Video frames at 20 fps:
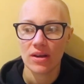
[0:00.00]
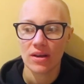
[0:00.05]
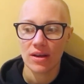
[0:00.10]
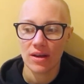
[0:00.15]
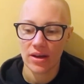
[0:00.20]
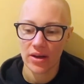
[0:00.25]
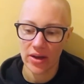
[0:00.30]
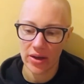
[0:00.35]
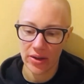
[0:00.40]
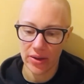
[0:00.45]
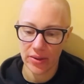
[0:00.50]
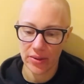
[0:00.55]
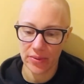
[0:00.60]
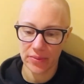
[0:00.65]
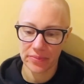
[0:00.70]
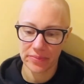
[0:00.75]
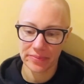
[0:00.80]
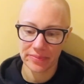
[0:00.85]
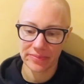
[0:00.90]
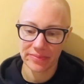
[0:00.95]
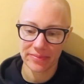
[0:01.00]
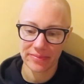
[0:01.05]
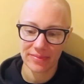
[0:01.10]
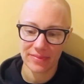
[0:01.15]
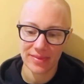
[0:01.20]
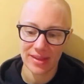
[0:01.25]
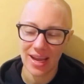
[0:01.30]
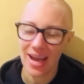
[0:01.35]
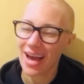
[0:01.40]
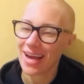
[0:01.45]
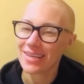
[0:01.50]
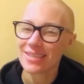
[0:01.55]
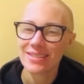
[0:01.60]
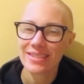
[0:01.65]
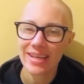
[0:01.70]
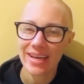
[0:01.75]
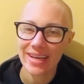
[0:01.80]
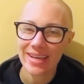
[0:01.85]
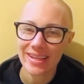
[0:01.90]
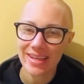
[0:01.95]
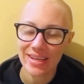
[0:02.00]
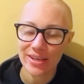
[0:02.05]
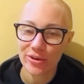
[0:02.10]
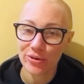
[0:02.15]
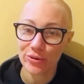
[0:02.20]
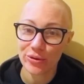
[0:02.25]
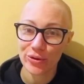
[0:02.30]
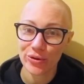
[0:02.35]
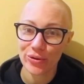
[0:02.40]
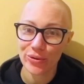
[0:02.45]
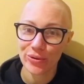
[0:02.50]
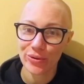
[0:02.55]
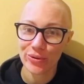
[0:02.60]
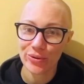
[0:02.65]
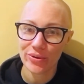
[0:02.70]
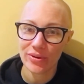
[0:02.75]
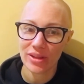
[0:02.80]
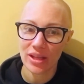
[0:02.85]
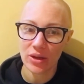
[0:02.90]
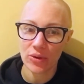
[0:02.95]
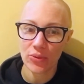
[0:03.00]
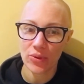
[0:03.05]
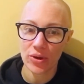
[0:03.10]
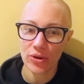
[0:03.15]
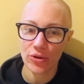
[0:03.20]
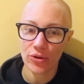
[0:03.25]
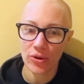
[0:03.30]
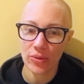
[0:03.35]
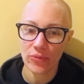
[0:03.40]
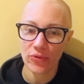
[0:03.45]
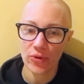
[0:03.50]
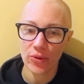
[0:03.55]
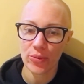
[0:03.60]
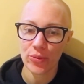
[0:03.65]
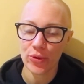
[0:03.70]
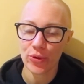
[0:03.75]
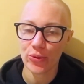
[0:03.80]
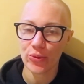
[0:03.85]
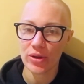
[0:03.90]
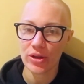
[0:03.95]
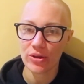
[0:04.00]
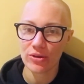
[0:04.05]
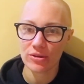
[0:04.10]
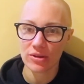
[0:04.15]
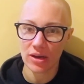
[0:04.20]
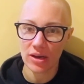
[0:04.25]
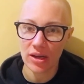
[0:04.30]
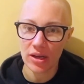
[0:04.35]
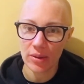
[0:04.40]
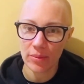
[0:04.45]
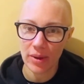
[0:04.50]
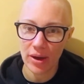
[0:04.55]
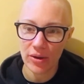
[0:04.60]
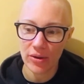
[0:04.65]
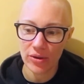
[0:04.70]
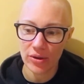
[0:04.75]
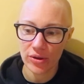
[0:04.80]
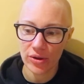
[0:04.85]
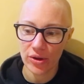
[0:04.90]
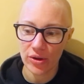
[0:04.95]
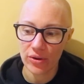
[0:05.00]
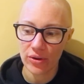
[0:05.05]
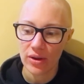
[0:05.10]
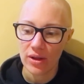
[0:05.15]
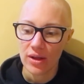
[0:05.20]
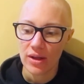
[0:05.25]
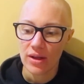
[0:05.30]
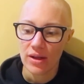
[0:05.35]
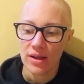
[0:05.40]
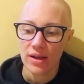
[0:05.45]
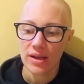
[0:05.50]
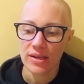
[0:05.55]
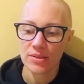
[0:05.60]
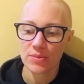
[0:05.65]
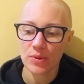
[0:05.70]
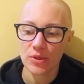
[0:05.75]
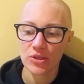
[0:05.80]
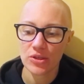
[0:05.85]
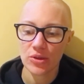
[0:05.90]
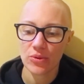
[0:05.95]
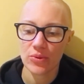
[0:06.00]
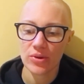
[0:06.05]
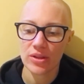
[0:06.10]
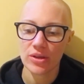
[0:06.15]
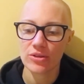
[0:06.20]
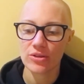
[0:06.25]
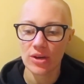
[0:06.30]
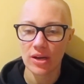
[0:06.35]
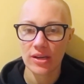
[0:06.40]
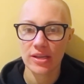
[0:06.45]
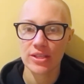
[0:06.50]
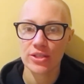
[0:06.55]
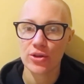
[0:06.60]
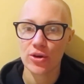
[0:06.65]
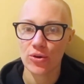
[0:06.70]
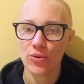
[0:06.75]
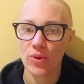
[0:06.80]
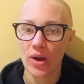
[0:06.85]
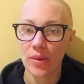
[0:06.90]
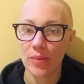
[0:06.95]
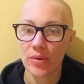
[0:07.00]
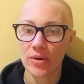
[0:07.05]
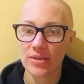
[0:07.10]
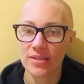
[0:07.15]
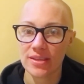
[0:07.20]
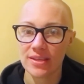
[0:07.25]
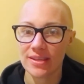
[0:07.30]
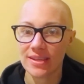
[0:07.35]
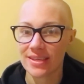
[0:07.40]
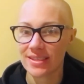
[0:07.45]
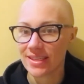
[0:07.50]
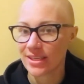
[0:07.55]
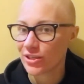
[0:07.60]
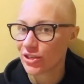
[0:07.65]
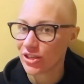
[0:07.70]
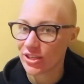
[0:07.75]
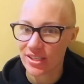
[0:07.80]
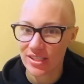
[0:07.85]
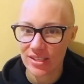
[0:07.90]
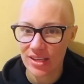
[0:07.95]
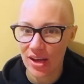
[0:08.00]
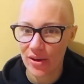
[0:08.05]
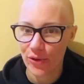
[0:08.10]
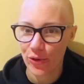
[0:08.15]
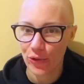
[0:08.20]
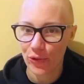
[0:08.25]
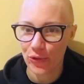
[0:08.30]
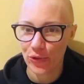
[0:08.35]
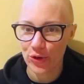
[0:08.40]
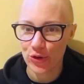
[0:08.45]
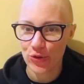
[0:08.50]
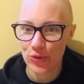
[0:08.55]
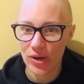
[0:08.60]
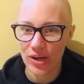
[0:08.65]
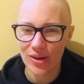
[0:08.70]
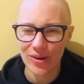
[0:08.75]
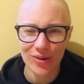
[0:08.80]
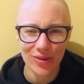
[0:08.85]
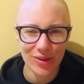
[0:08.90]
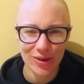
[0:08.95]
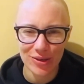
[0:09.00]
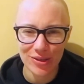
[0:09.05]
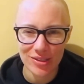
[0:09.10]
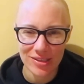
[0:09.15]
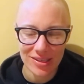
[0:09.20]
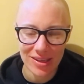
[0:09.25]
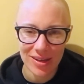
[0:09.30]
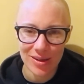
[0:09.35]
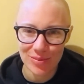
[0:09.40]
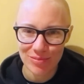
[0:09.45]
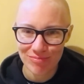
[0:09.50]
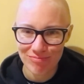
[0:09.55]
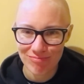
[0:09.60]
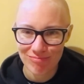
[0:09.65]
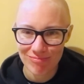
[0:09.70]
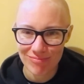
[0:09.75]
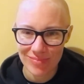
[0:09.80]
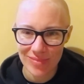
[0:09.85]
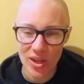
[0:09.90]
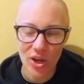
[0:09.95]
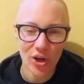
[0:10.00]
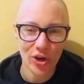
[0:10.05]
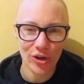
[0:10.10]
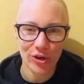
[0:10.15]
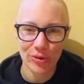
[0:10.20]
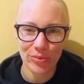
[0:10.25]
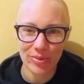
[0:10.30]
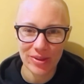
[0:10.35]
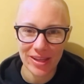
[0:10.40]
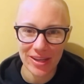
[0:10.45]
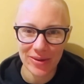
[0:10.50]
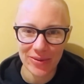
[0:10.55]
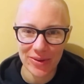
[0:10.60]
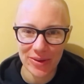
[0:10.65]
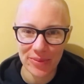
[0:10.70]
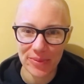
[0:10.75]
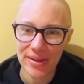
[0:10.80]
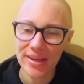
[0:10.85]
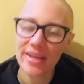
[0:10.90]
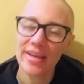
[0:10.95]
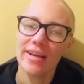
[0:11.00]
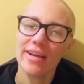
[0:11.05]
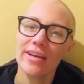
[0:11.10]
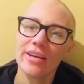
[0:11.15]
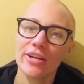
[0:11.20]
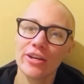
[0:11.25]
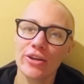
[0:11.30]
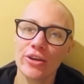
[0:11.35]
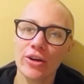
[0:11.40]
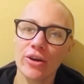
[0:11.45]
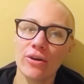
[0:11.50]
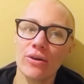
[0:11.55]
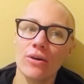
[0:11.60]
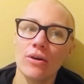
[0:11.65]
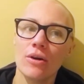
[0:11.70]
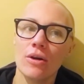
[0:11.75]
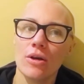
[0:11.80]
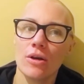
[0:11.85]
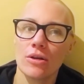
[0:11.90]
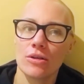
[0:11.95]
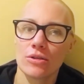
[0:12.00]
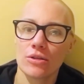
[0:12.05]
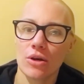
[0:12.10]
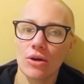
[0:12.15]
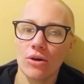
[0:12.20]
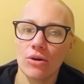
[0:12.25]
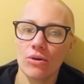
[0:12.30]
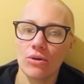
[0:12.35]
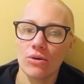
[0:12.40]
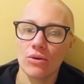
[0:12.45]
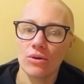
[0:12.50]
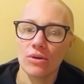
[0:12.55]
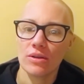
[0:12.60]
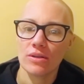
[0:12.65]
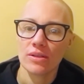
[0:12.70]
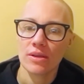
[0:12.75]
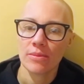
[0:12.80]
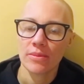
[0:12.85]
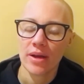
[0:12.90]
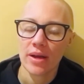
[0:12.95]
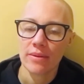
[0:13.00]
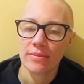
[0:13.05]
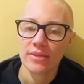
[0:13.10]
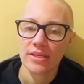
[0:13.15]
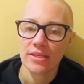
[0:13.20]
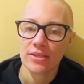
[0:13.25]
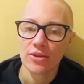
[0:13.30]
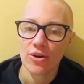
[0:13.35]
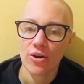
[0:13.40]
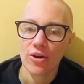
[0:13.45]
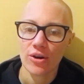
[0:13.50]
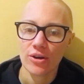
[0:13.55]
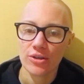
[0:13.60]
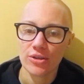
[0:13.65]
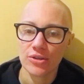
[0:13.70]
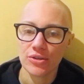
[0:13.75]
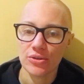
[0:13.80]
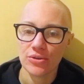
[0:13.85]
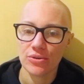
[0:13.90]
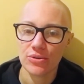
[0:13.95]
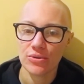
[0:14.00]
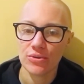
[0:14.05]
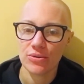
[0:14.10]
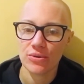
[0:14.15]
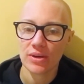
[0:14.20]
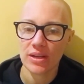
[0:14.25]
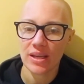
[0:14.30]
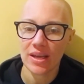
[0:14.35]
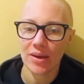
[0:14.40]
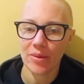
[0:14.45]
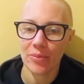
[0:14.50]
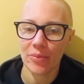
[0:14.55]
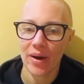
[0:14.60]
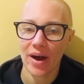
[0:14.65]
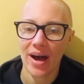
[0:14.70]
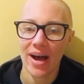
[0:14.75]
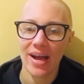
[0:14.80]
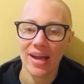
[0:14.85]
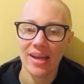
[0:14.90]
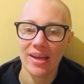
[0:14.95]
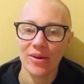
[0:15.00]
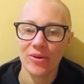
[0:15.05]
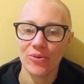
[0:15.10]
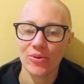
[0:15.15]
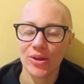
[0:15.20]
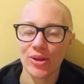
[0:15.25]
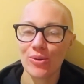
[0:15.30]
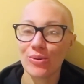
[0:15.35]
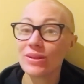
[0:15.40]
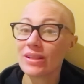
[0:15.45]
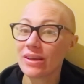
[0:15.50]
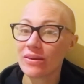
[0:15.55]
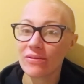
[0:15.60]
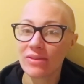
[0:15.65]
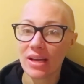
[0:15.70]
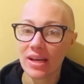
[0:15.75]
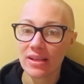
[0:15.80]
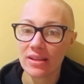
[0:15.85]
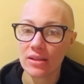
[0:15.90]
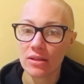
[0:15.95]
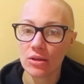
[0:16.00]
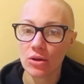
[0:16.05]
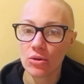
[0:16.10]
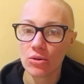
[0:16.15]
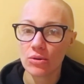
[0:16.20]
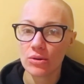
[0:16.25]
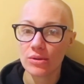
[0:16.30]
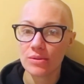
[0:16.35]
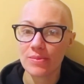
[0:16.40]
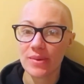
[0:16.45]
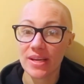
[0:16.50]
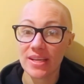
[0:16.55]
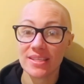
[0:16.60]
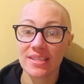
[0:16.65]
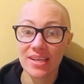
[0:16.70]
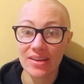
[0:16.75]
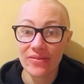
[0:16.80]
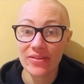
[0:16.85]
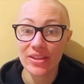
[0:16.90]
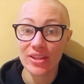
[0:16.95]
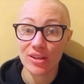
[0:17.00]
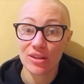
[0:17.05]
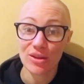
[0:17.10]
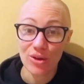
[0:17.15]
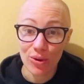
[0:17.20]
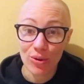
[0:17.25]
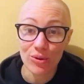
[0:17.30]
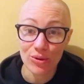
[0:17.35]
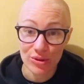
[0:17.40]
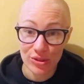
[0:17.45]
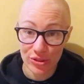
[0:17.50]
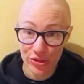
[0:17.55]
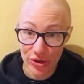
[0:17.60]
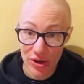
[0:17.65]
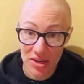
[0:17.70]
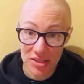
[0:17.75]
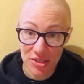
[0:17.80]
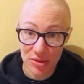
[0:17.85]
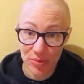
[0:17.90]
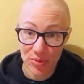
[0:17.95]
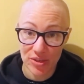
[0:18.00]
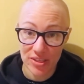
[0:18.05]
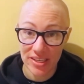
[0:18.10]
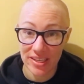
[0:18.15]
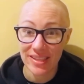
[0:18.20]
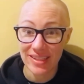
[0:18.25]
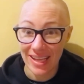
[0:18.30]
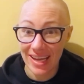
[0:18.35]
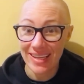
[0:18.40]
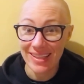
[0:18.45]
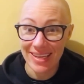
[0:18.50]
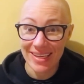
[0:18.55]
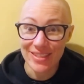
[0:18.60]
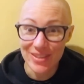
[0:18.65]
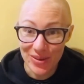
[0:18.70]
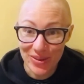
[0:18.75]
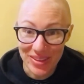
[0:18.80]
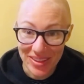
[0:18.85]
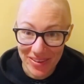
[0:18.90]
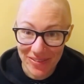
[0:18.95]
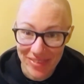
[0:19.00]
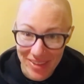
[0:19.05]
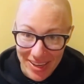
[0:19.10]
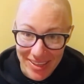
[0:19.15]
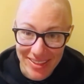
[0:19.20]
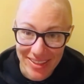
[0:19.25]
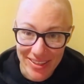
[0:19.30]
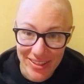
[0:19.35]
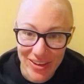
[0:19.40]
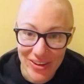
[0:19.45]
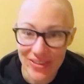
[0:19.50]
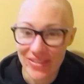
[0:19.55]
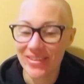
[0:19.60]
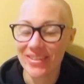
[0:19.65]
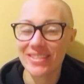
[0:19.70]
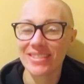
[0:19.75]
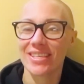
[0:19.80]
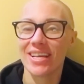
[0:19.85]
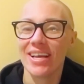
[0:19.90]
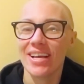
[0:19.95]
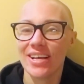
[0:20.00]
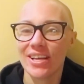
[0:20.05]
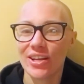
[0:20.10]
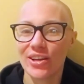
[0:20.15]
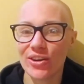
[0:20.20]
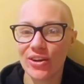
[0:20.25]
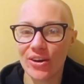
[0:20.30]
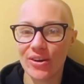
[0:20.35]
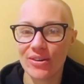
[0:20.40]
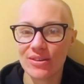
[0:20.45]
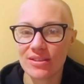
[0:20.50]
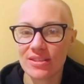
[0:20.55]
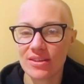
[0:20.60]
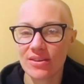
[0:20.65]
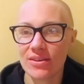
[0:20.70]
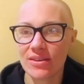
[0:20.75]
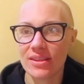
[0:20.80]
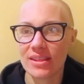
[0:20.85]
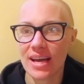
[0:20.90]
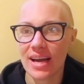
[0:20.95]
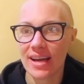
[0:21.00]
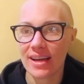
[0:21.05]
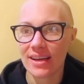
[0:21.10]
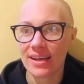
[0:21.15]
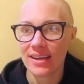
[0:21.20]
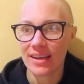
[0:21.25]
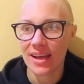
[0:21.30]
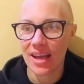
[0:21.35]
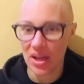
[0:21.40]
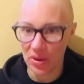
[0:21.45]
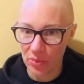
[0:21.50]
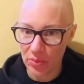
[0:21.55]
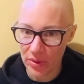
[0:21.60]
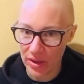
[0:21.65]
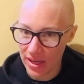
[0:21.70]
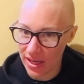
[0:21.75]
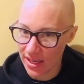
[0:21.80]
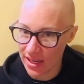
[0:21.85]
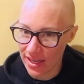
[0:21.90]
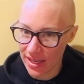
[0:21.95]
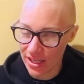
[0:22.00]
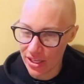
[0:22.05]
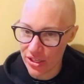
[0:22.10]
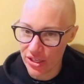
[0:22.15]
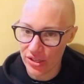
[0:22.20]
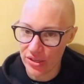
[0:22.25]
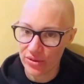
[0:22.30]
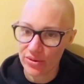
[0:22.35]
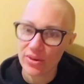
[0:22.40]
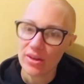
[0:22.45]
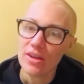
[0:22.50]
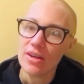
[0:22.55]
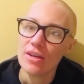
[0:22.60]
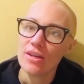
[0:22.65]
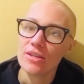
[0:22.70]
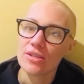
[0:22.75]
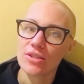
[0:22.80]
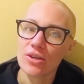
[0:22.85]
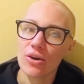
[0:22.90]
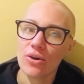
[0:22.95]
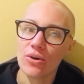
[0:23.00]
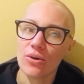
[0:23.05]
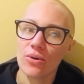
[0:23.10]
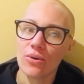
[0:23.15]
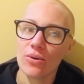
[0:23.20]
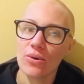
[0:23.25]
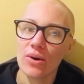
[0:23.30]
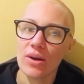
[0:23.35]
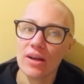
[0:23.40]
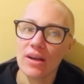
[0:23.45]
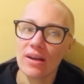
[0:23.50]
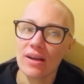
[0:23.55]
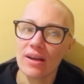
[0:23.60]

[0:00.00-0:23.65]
um, act like they don't know like where you come from or what you're talking about, you know? Especially when they're talking to a white person that says she doesn't have a refrigerator, they're just like, mm, are you playing with me? You know? So sometimes it's hard to get by when you live like the locals because even the locals try to pretend like they don't live like the locals, you know, so that can be an issue. So